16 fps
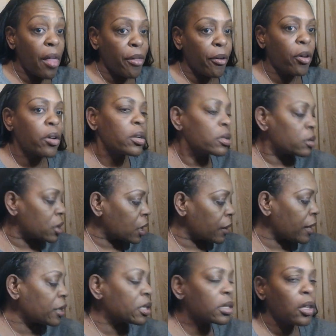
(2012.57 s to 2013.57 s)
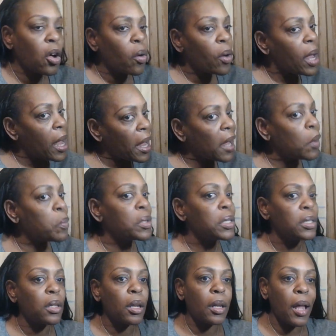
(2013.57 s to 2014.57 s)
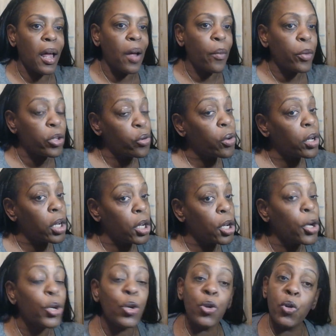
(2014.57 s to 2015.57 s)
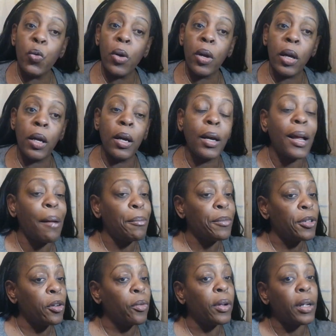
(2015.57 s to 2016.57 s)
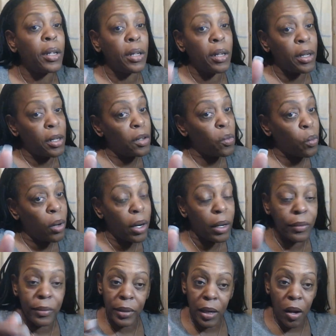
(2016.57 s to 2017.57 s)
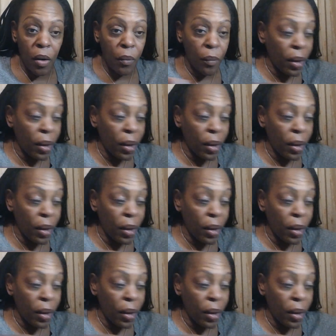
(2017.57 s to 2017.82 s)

to let us know hey we're still alive we're doing good you are doing good i'm doing good you work all right